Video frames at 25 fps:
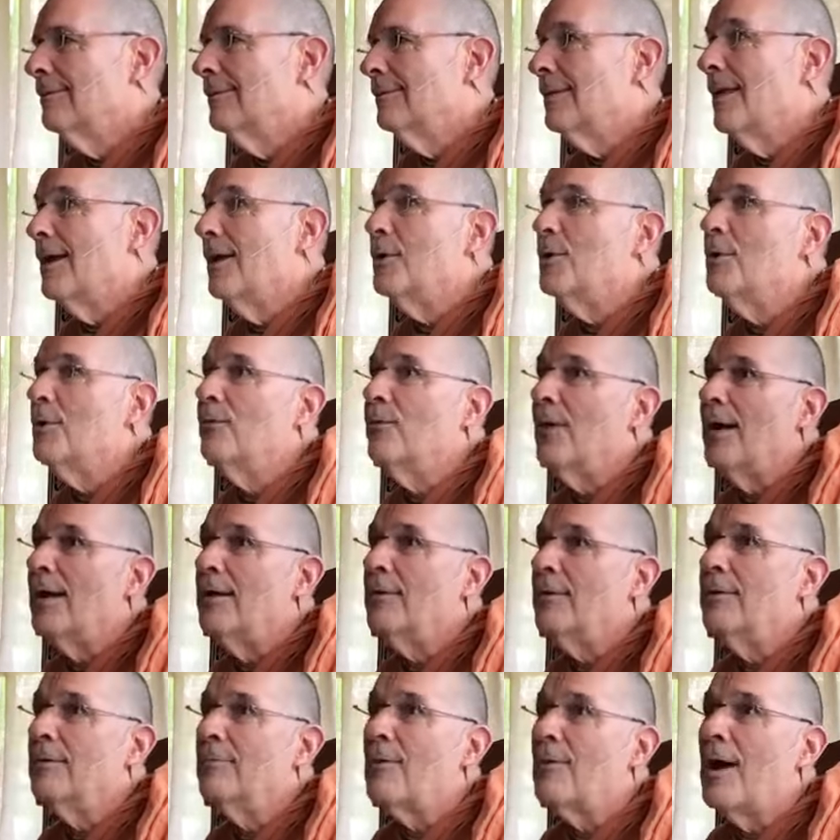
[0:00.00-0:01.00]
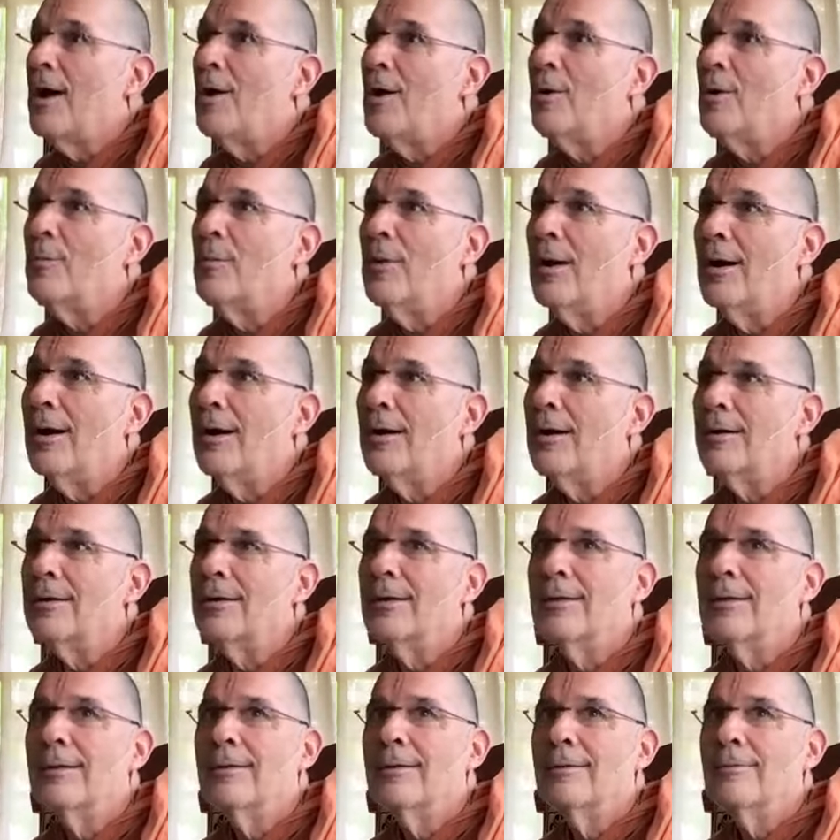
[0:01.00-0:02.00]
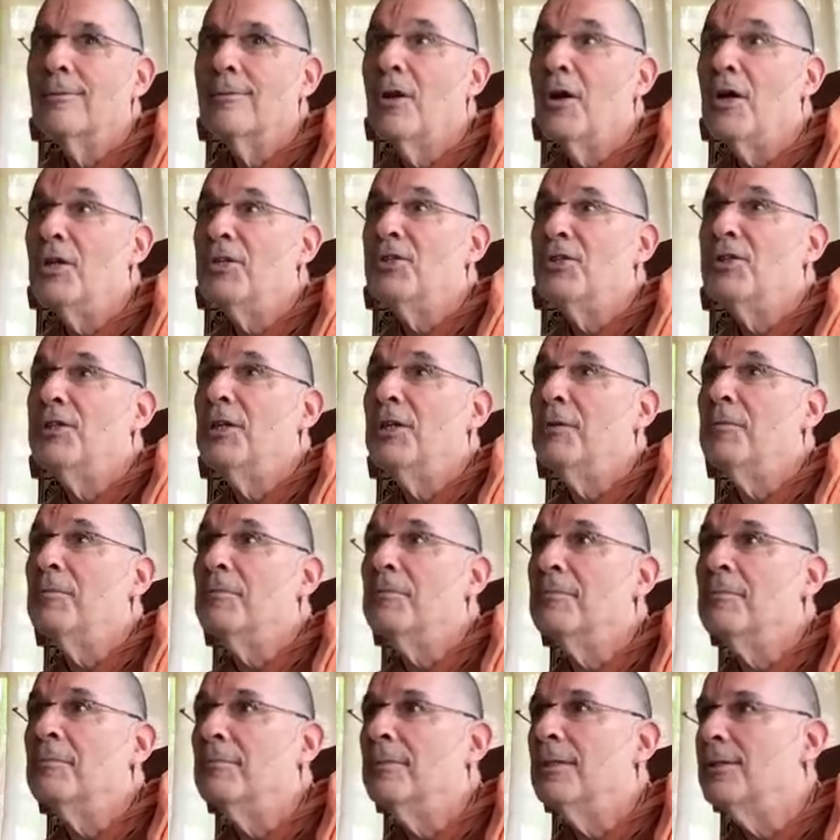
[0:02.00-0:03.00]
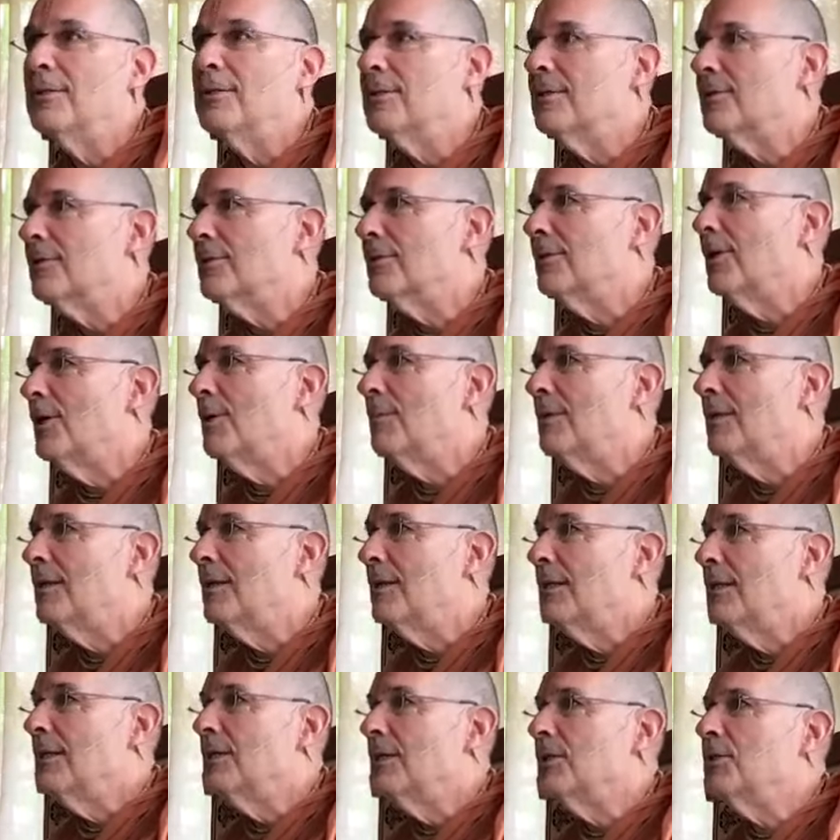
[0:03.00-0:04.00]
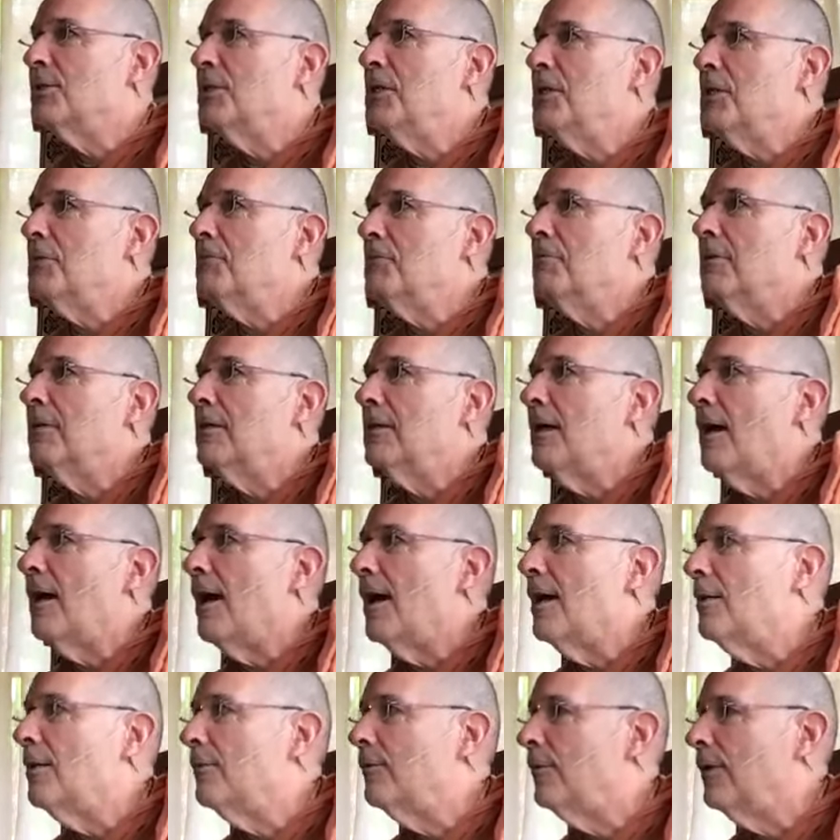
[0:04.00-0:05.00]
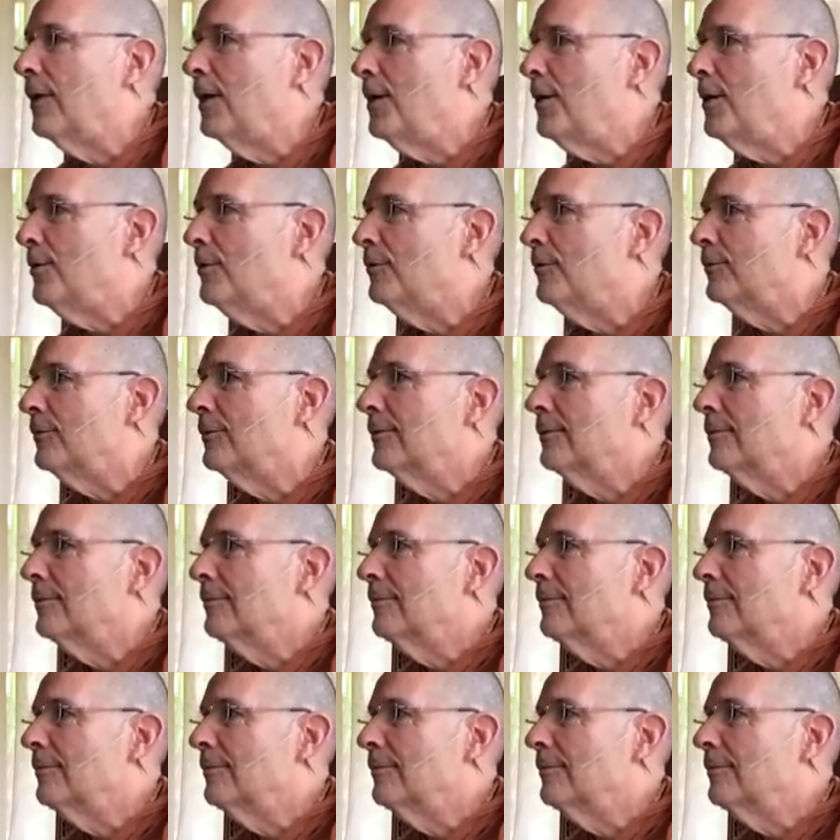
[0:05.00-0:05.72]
There you find Ragmarg, Rasyam, he's describing, a secret kind of love.